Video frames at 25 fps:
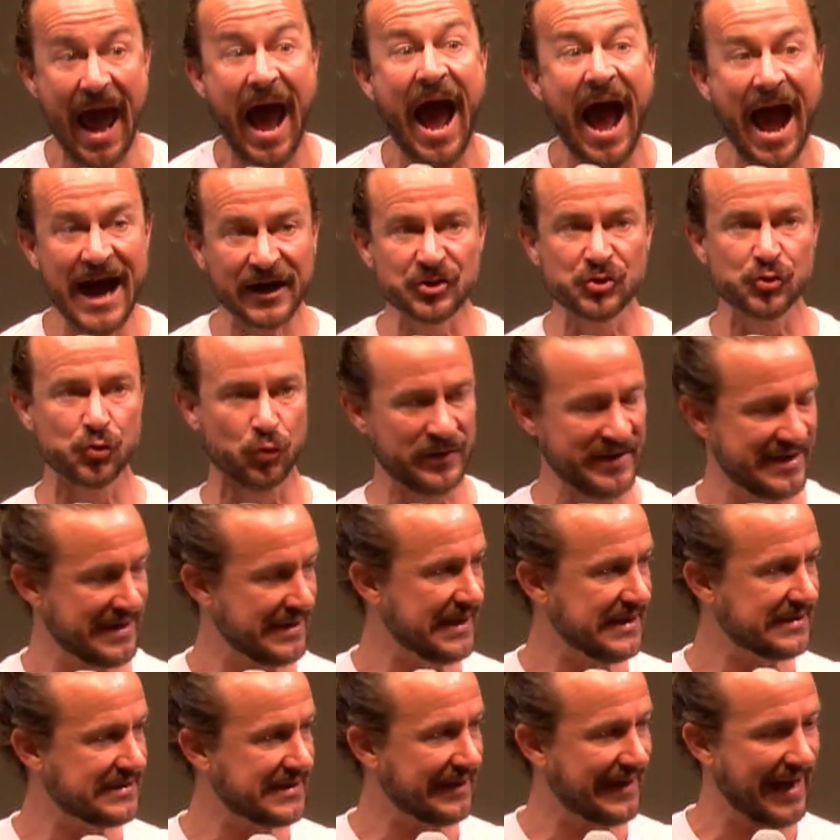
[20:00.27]
actually
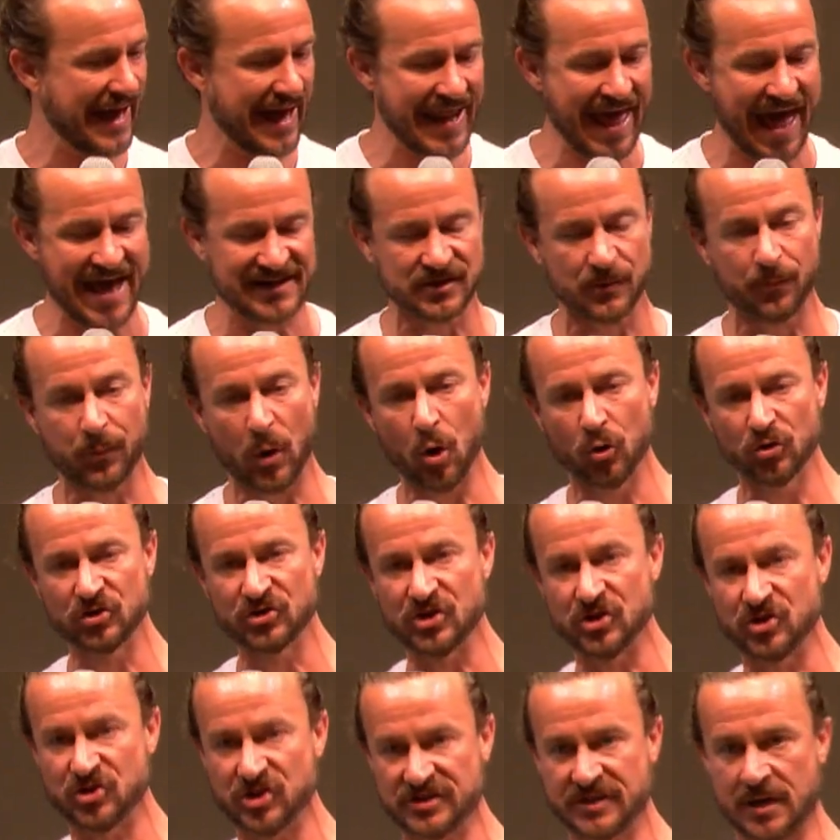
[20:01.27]
need to get, as opposed to
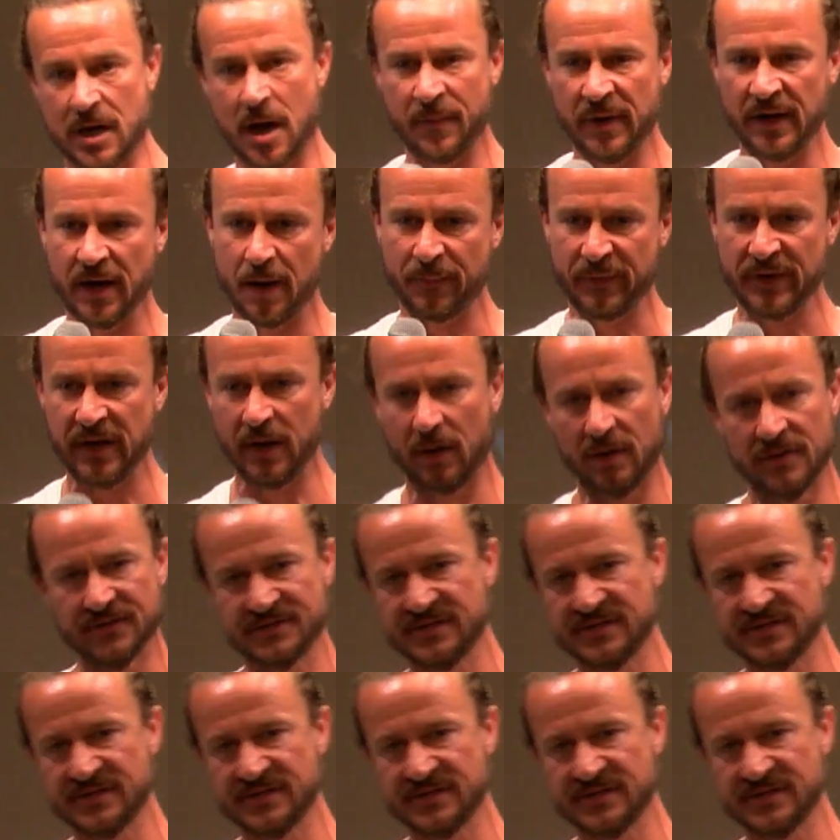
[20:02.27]
just coming up here and